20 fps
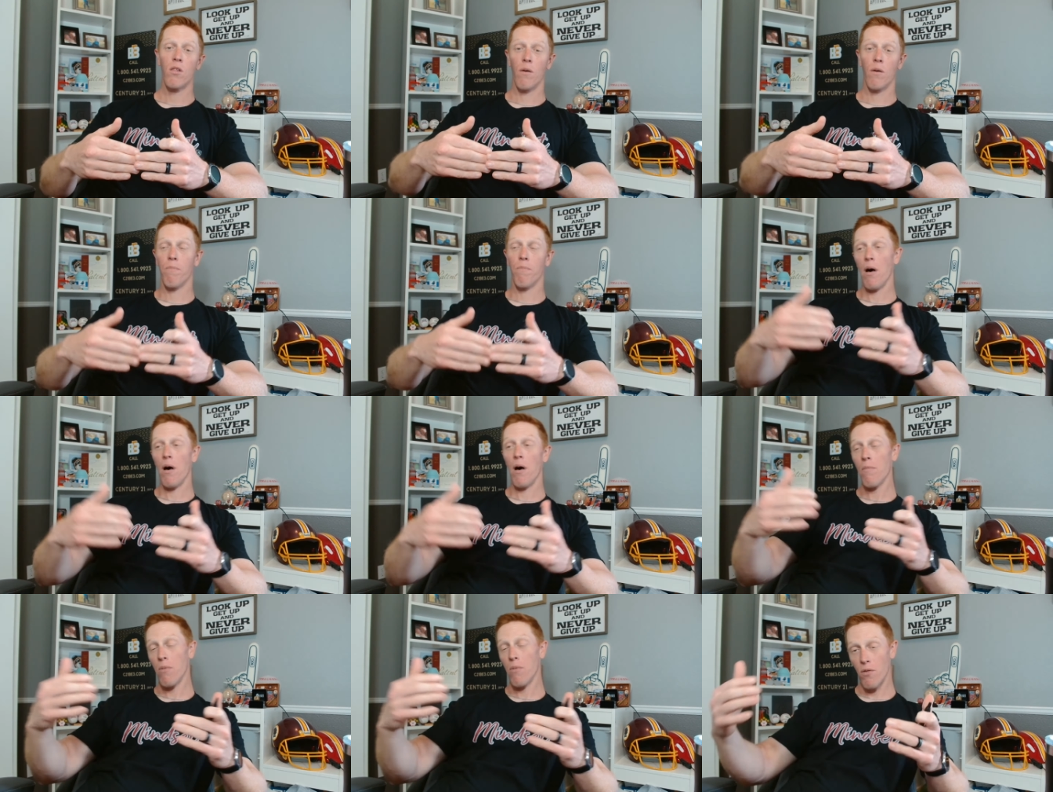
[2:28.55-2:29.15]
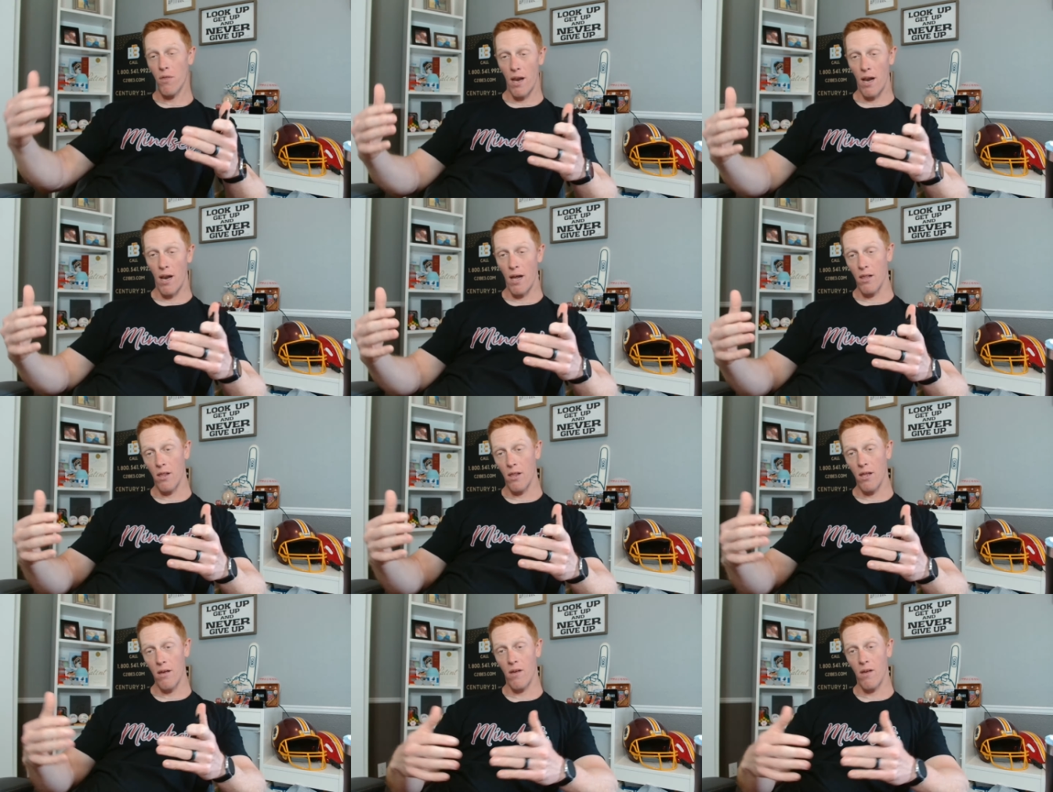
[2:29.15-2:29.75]
the bubble that I
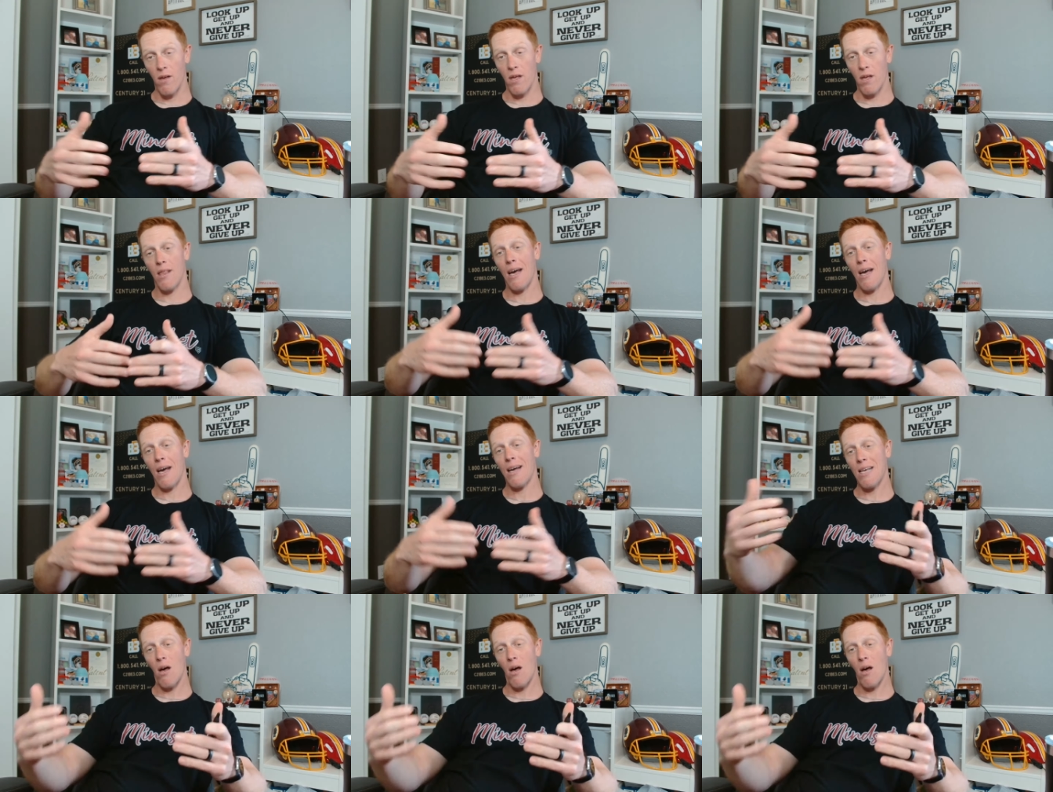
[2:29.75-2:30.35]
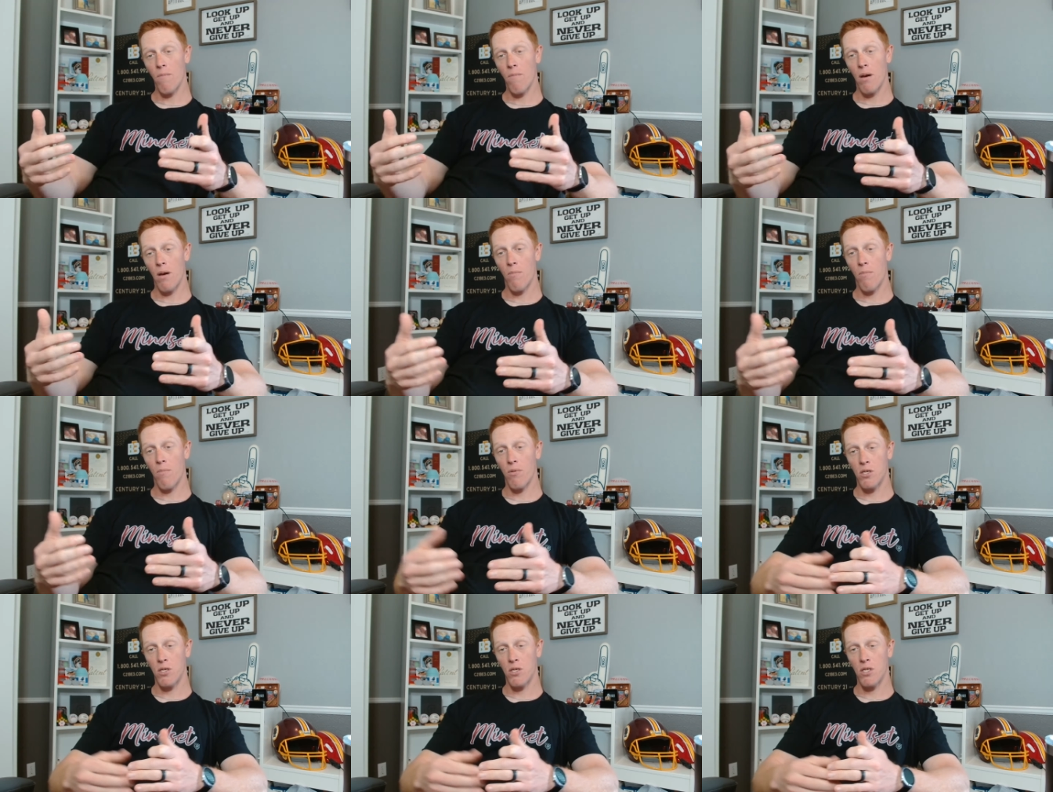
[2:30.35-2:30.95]
live in, that's how I'm going
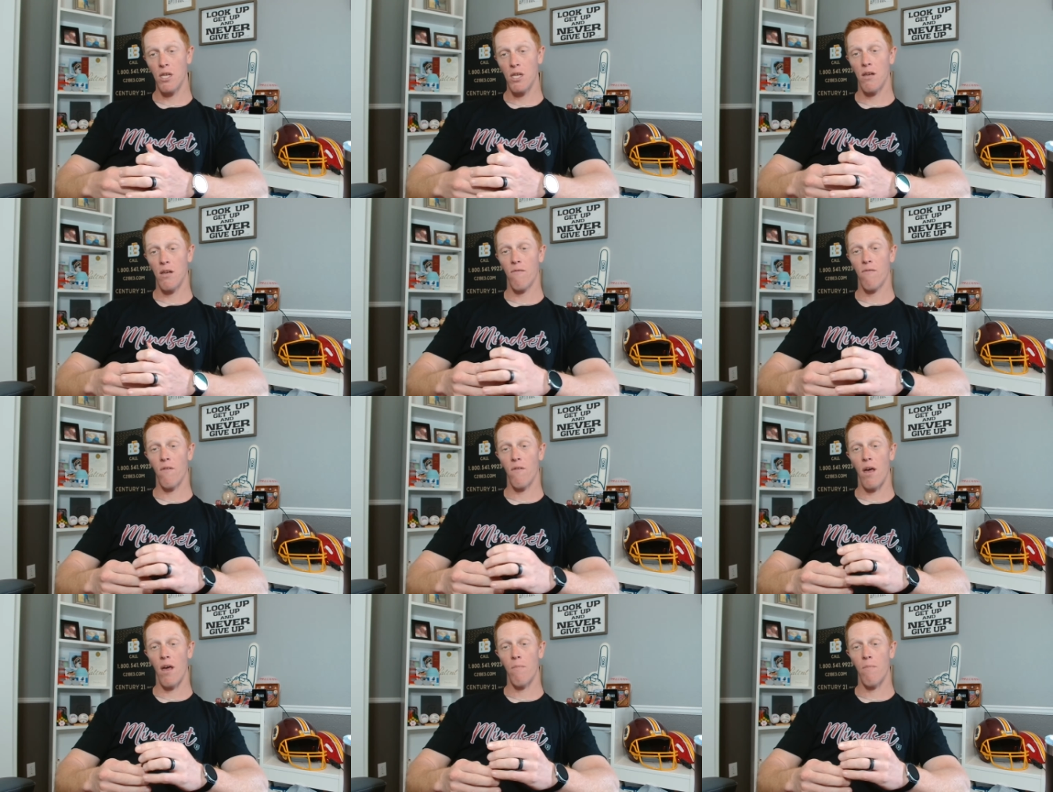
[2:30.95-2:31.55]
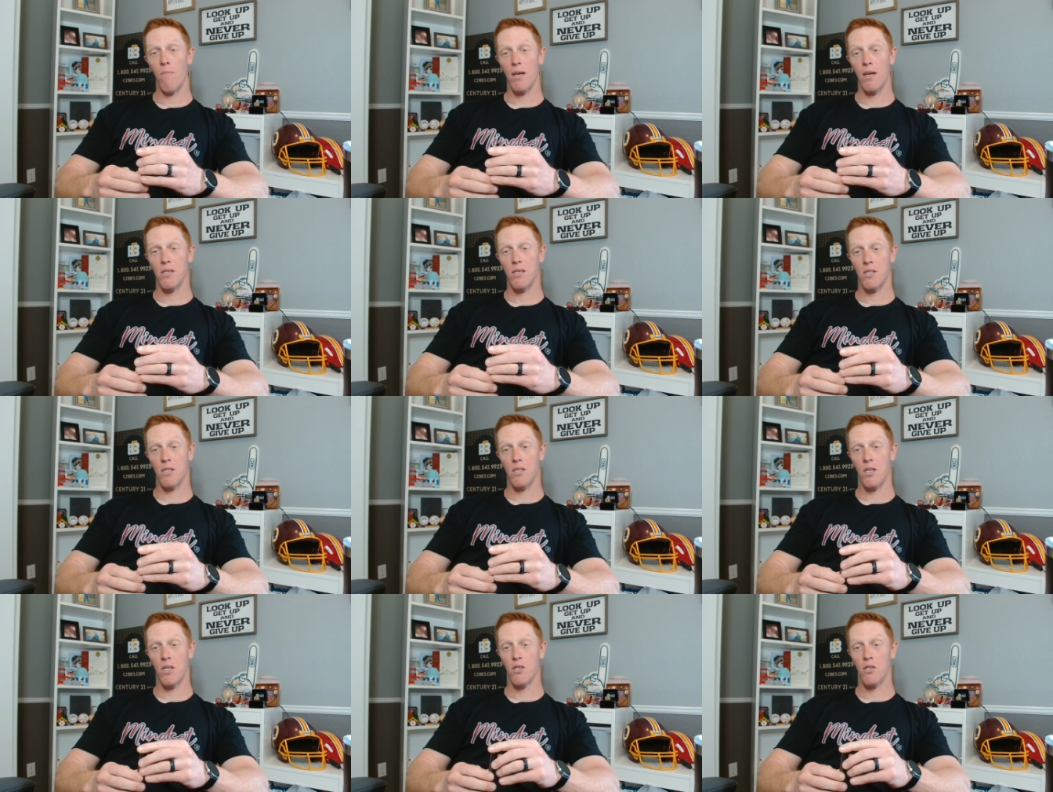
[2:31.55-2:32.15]
to perceive and make
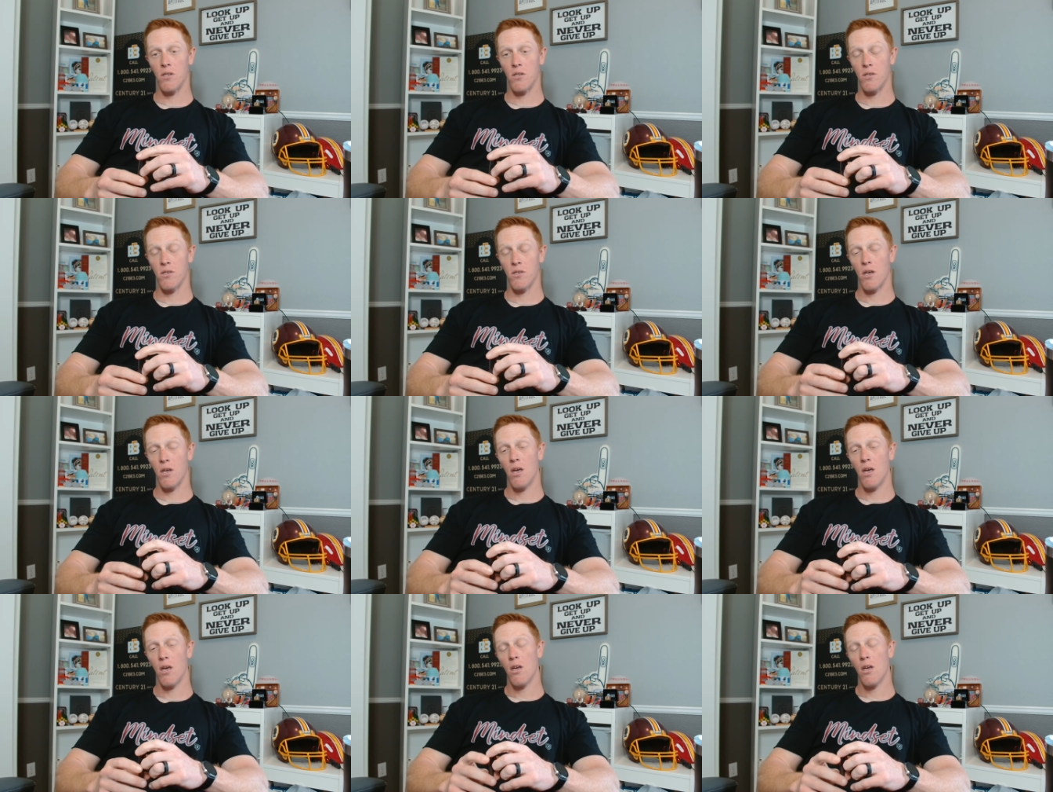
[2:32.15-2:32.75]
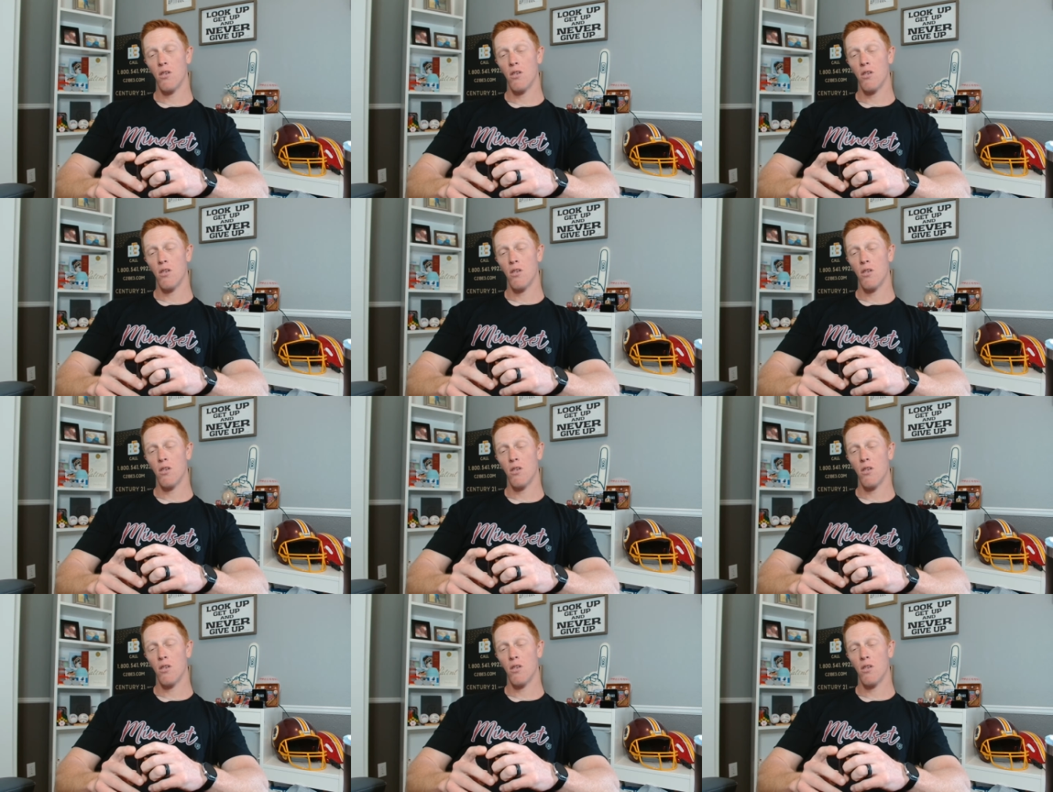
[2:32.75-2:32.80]
decisions.